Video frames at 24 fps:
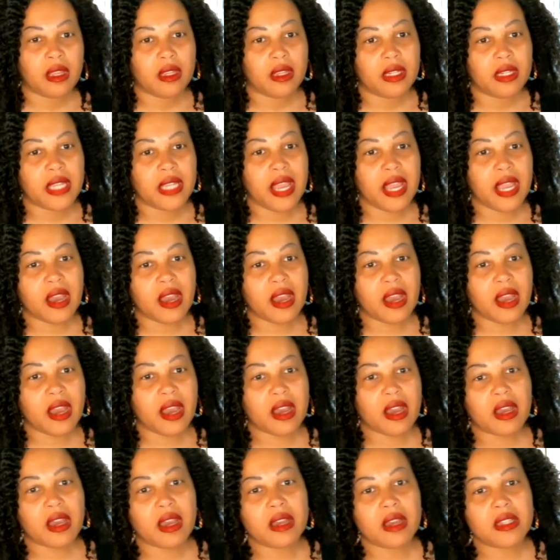Yeah,
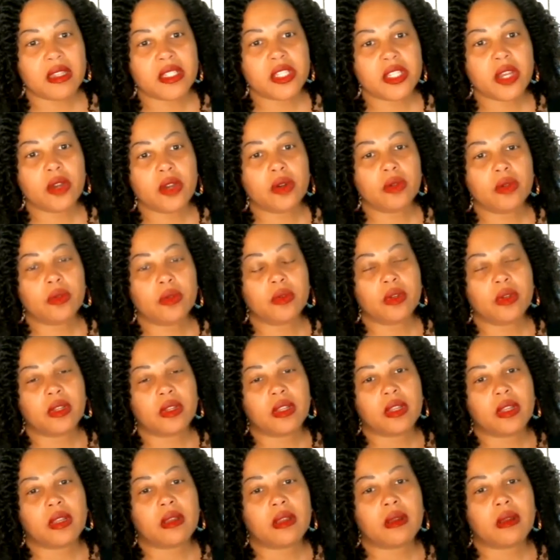so
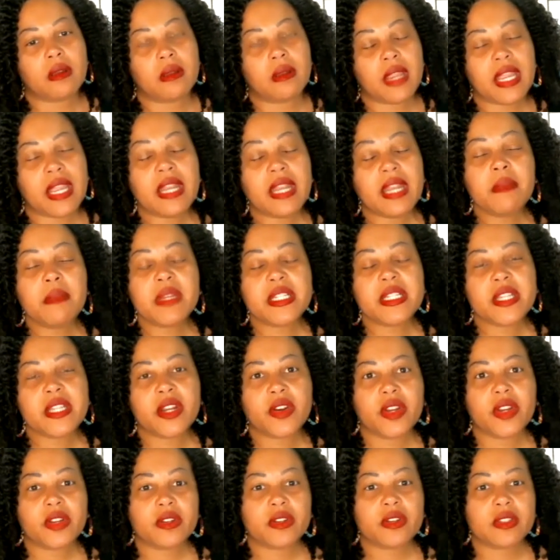any
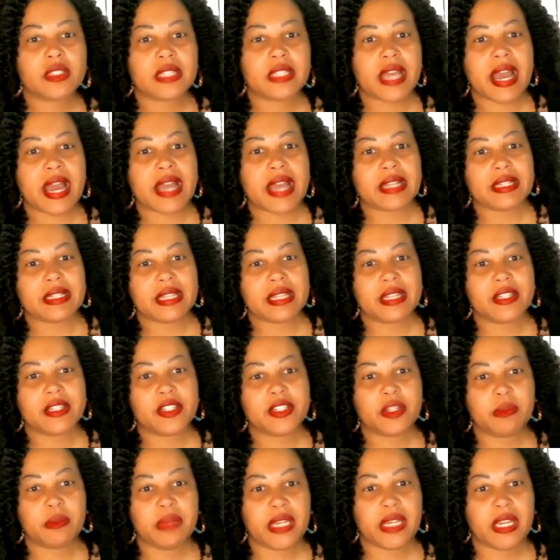materials that tend
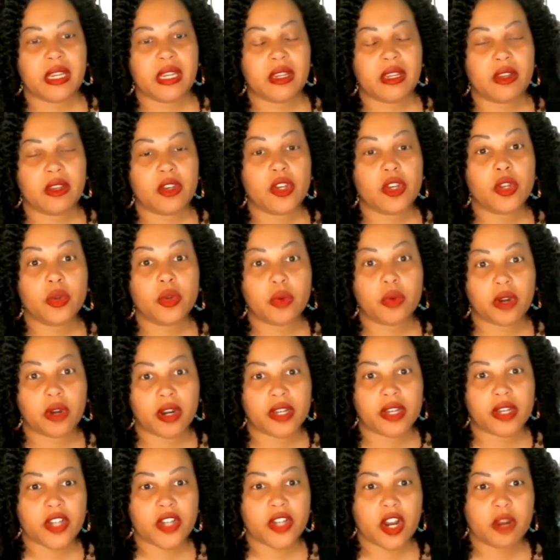to be newer
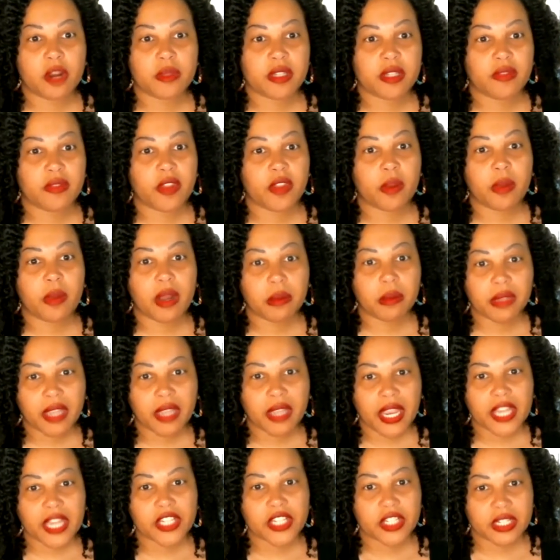in terms of their
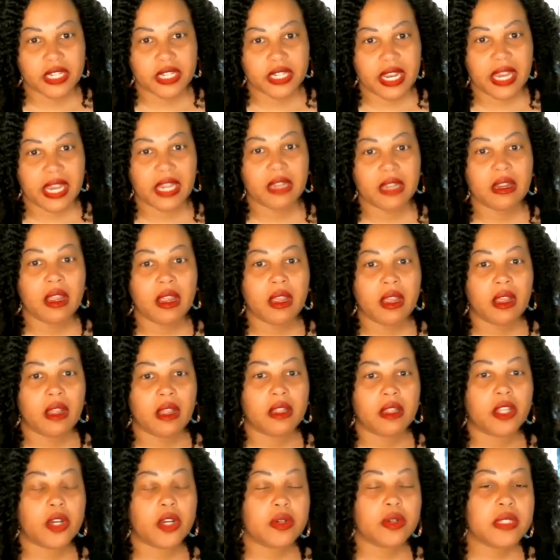publication date,
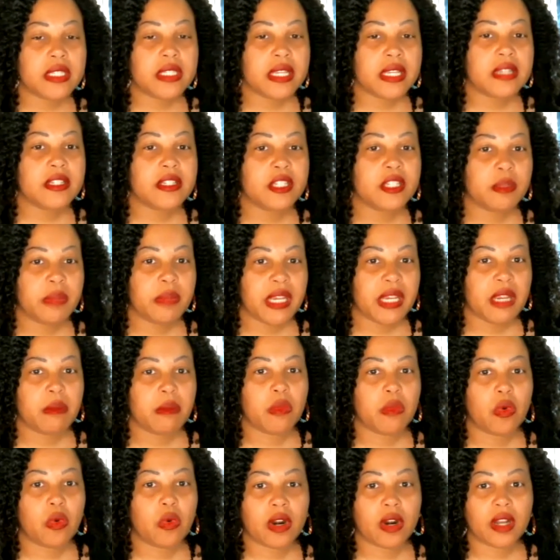those tend to be
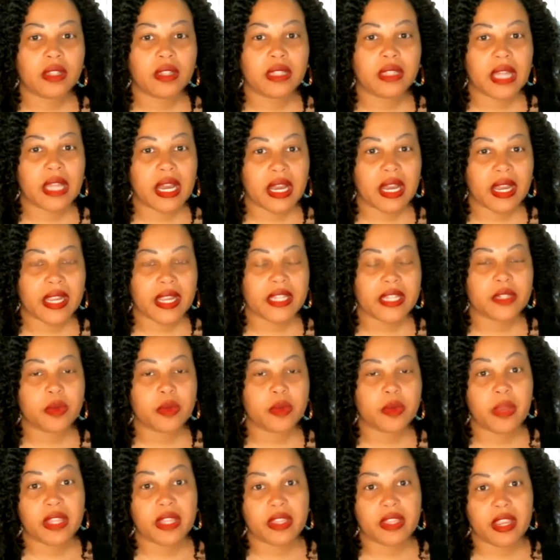more aligned
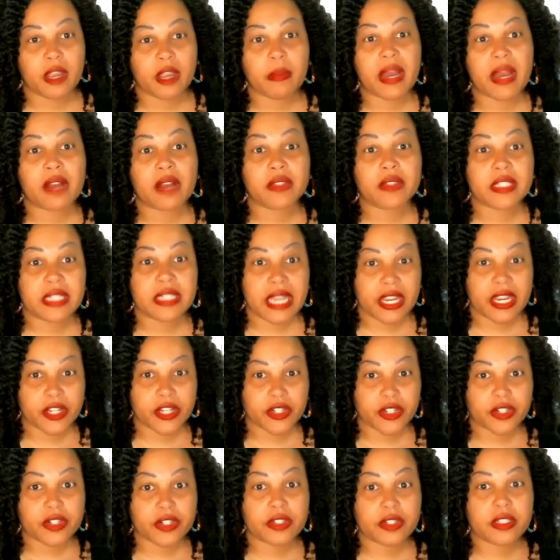when we think about
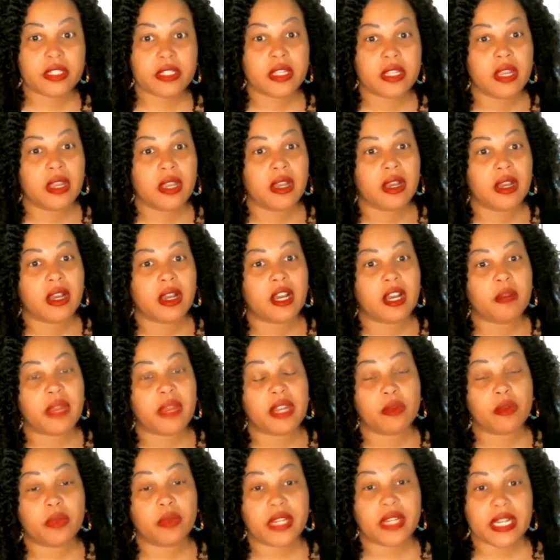standards
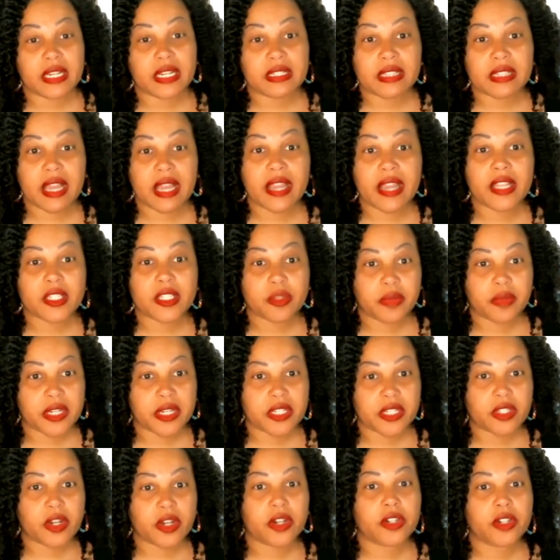and reading science
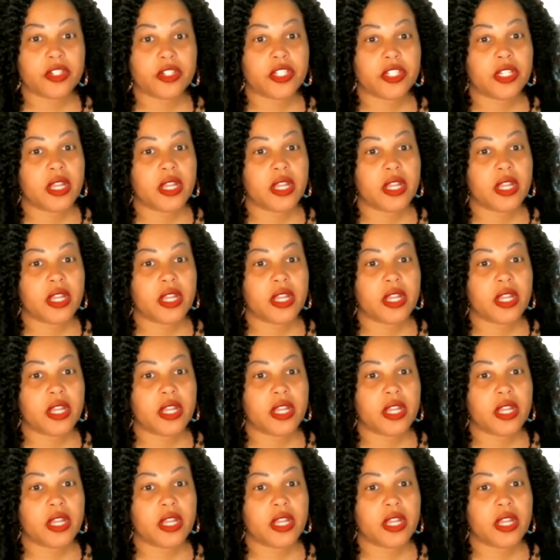research